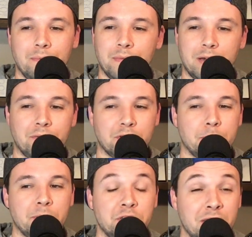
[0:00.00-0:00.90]
There's
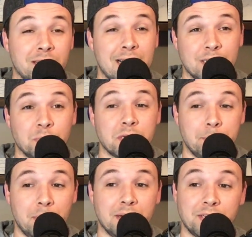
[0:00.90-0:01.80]
a bunch of young guys with
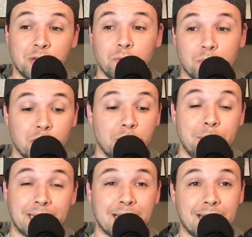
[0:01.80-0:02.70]
some buzz who could
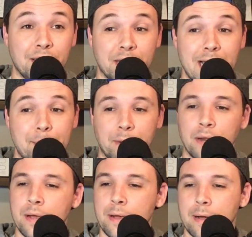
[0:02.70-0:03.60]
make that kind of thing happen.
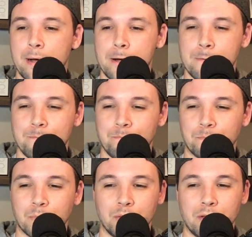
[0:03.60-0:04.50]

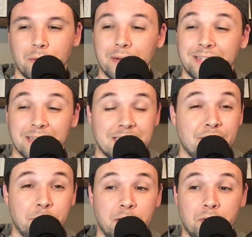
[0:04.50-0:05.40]
Though it does
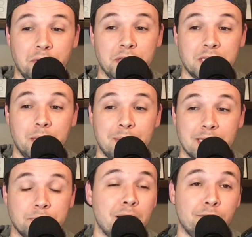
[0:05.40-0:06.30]
have to be noted, this team
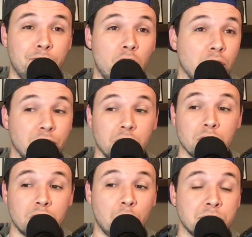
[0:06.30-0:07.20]
has by far the
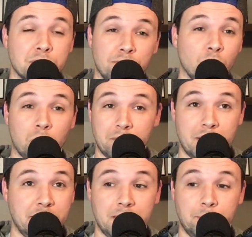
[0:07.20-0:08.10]
lowest floor of
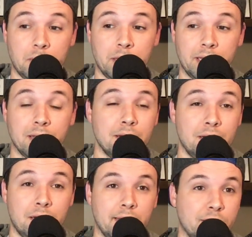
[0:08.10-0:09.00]
any team in the league.
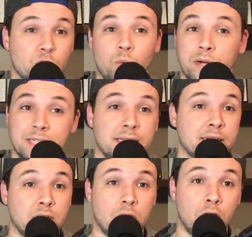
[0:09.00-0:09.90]
Like
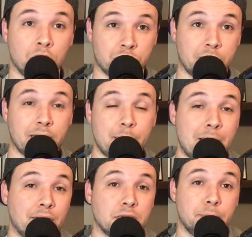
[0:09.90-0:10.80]
26 and 100 came
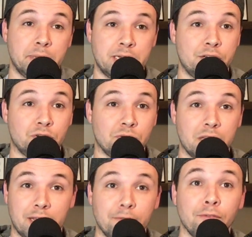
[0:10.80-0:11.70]
out as a potential
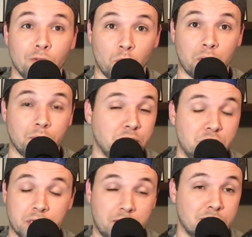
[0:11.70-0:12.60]
like floor, which
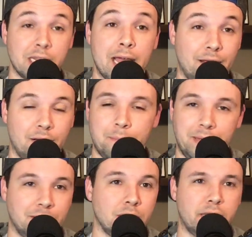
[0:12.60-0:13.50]
is like
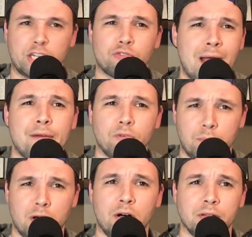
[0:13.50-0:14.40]
like travel
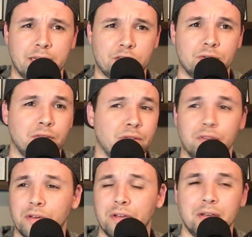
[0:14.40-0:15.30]
ball, like the